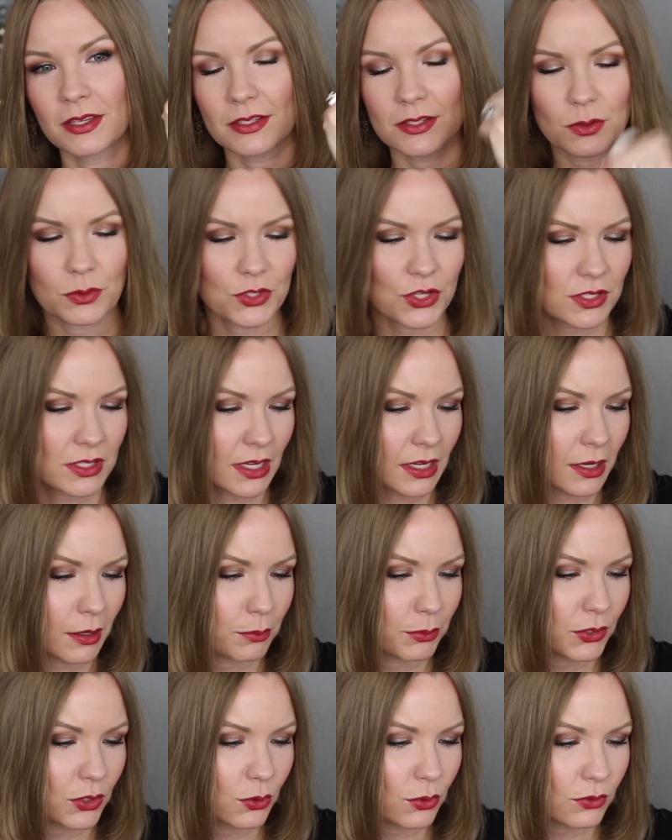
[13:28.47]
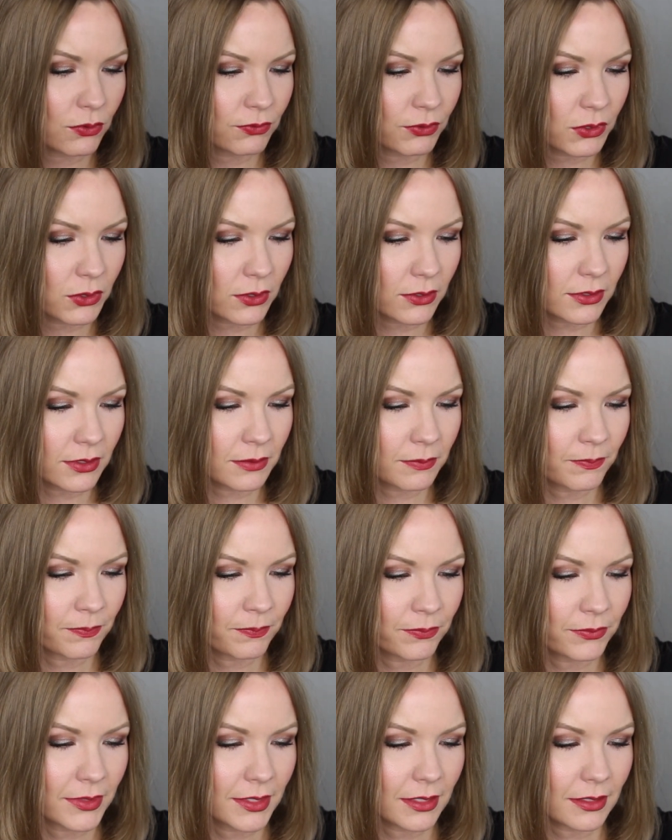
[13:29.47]
So it's just like a beautiful
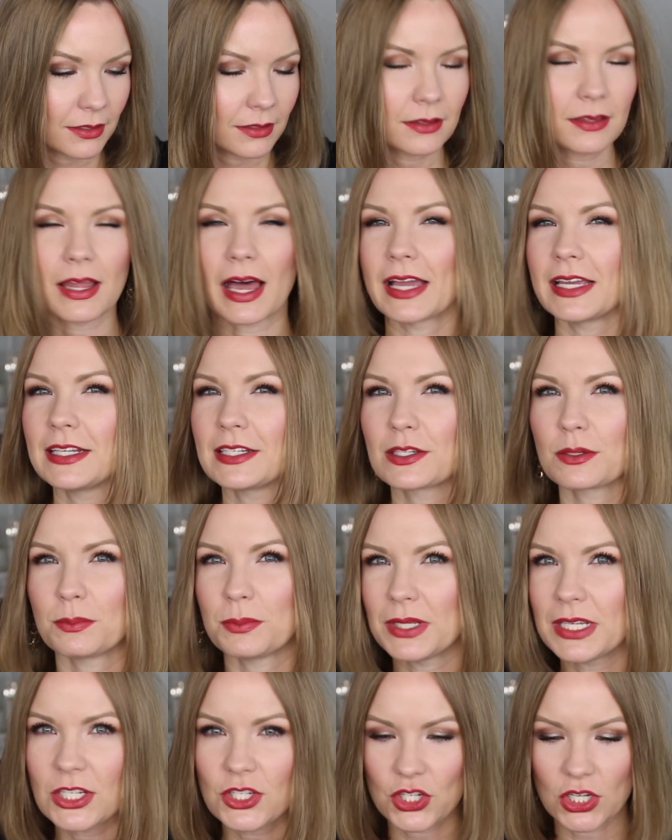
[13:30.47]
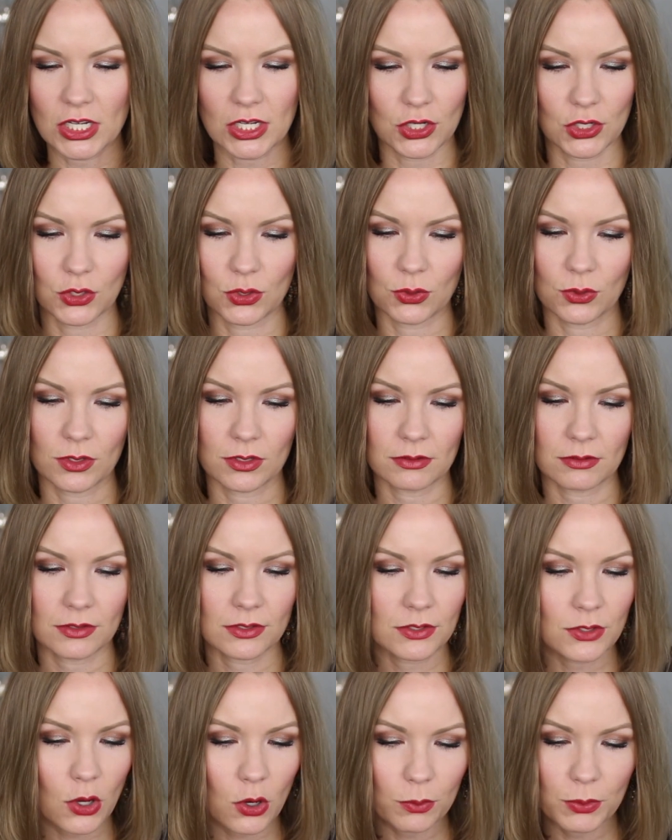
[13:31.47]
light peachy nude.
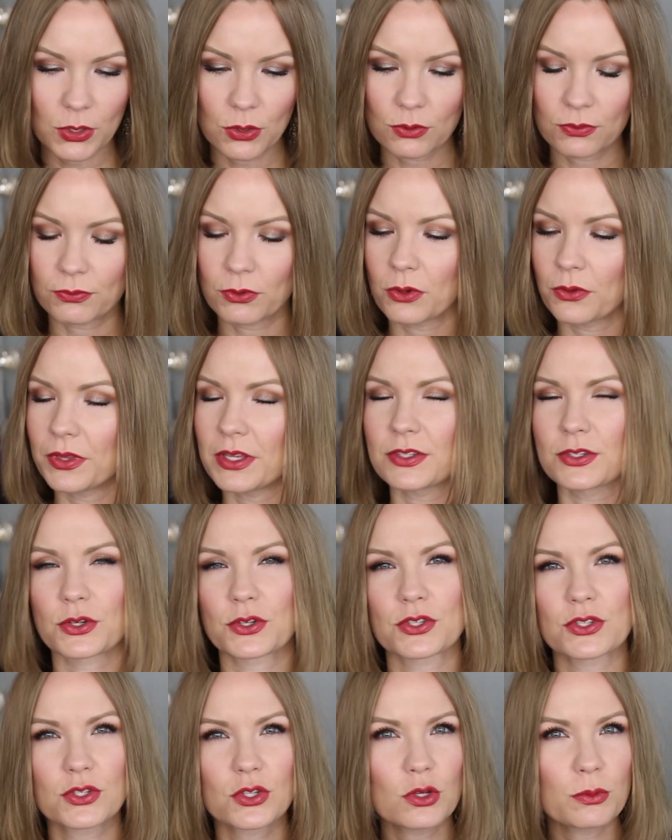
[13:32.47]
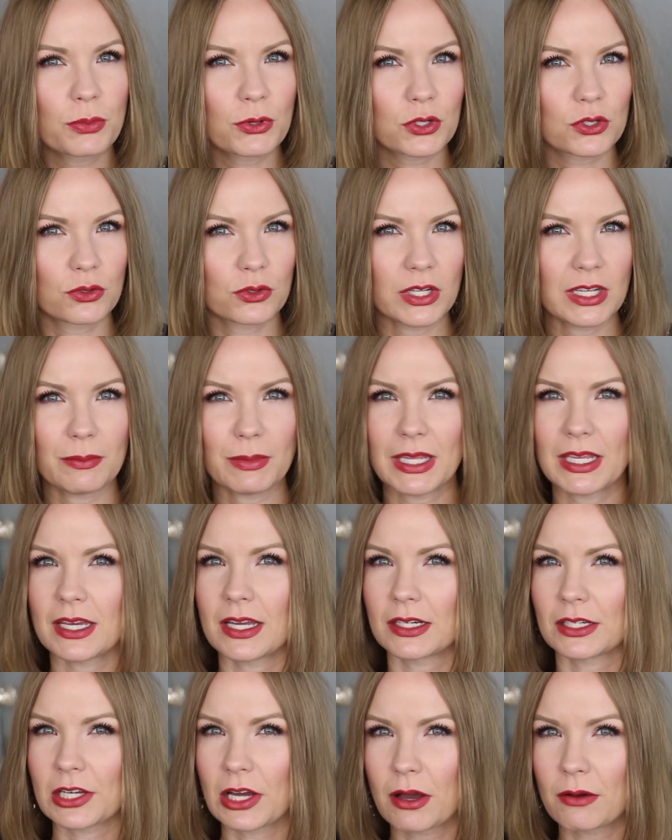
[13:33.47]
So beautiful. These are super creamy
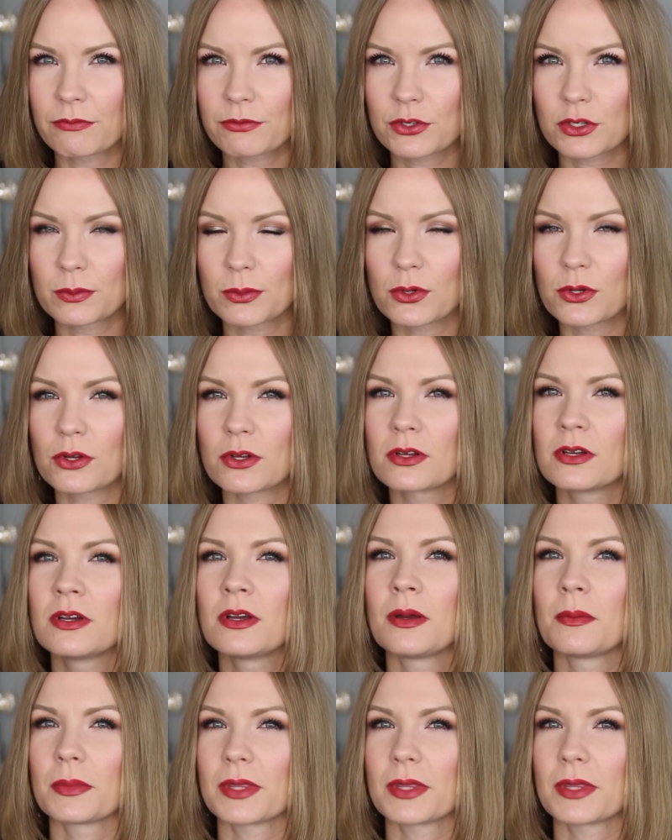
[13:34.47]
and comfortable.